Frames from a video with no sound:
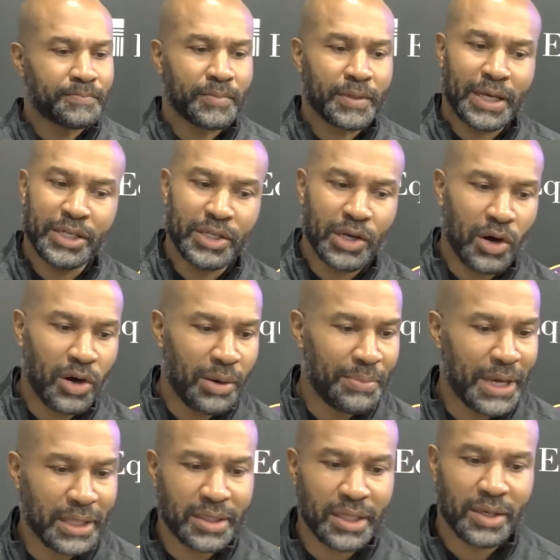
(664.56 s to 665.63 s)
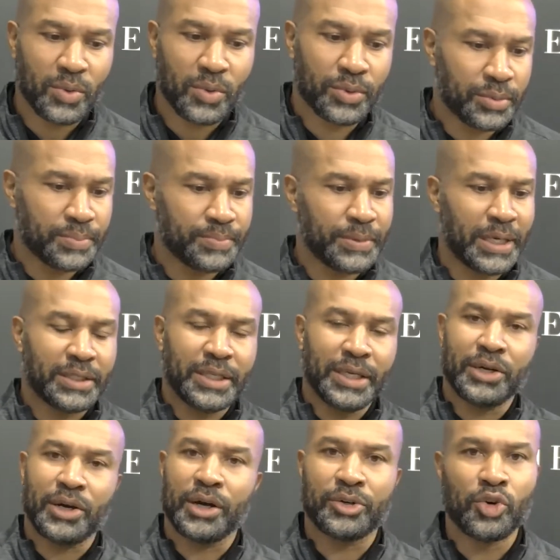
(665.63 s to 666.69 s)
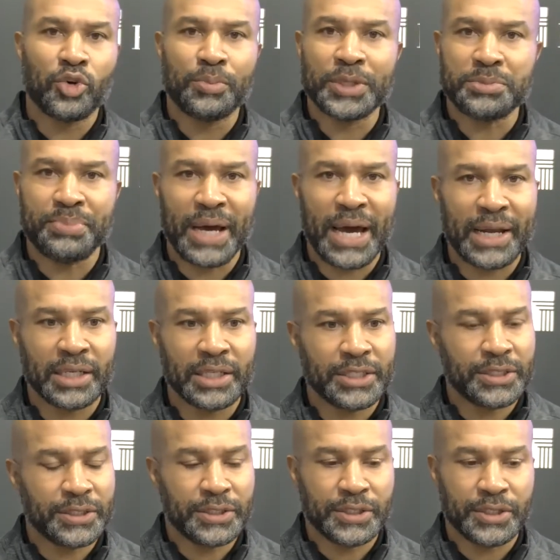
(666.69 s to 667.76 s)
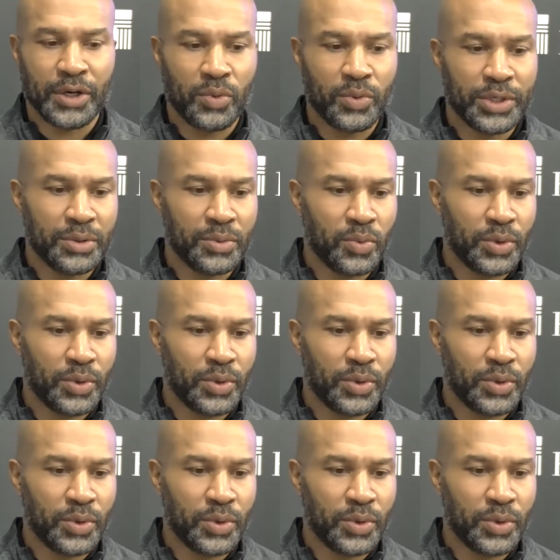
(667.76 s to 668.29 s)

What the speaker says: You know, I mean, I think our group is battling. You know, we